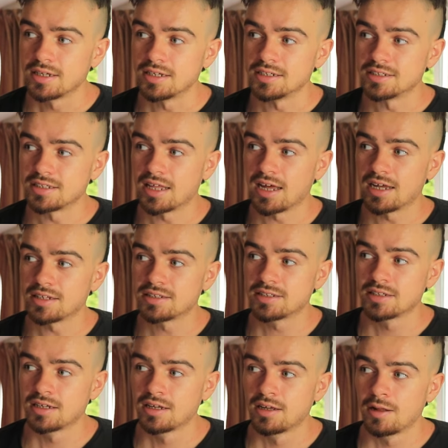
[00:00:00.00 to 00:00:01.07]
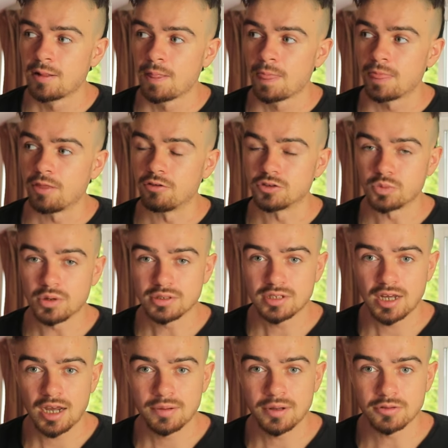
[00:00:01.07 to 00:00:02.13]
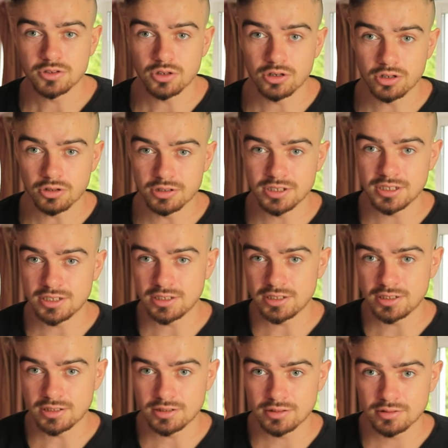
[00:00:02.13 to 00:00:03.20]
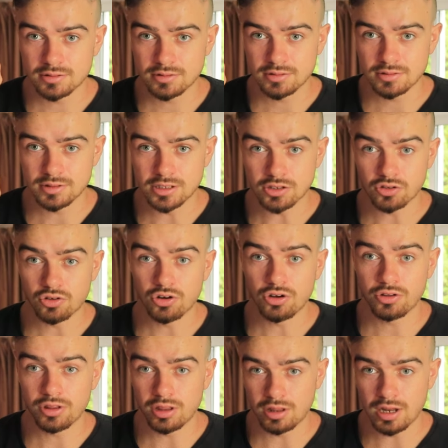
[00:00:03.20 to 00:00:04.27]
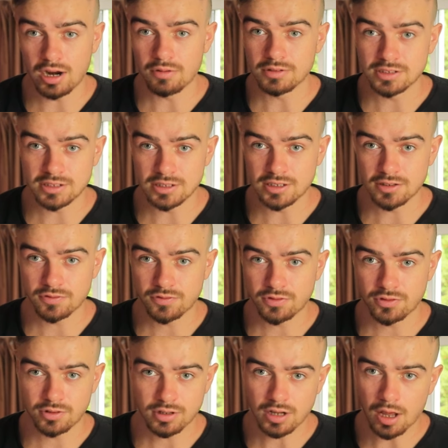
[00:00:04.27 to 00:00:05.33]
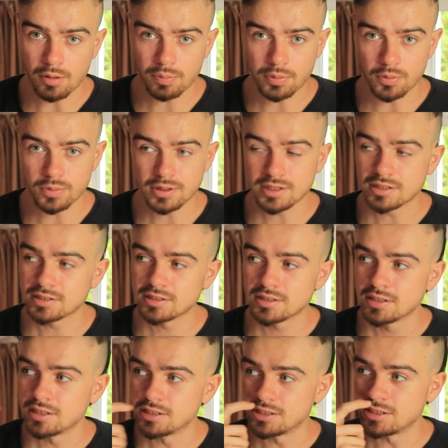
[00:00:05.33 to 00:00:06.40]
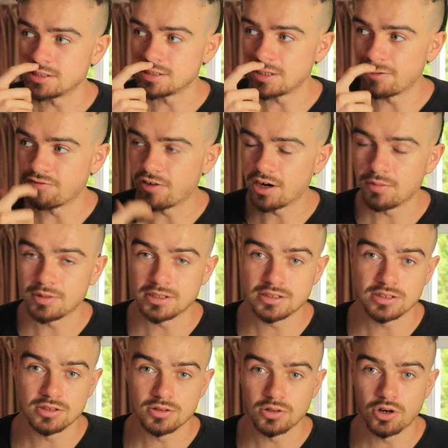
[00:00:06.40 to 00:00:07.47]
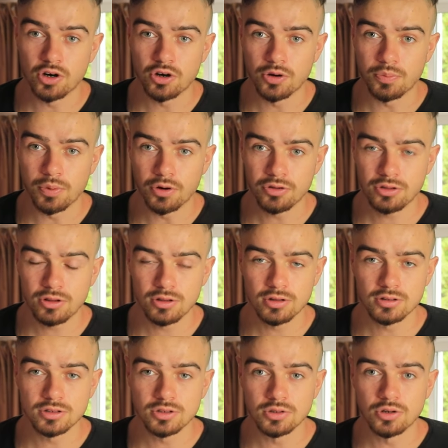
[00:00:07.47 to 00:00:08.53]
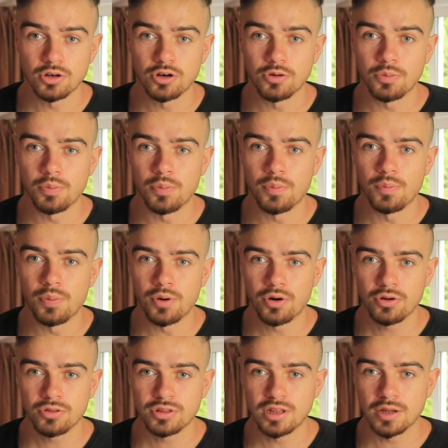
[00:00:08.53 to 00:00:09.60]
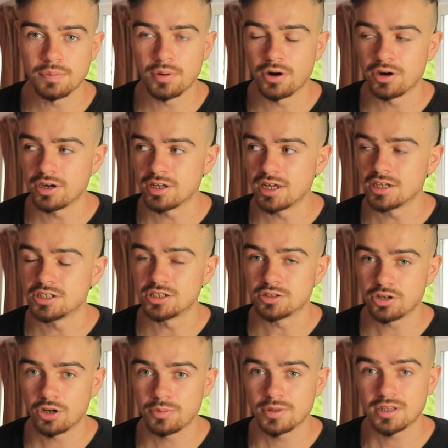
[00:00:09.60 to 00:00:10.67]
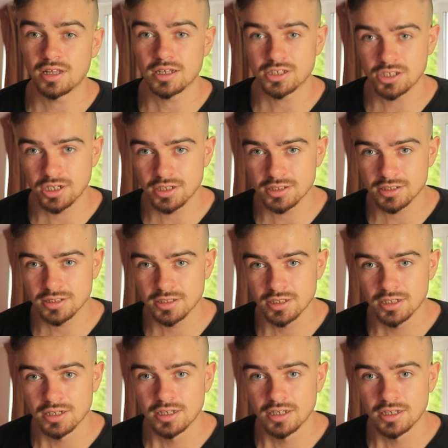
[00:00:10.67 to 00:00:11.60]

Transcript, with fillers: is that there was one time I was going to go see this girl that I was seeing for a couple weeks. She invited me to her birth to her birthday party and she told me like Chase,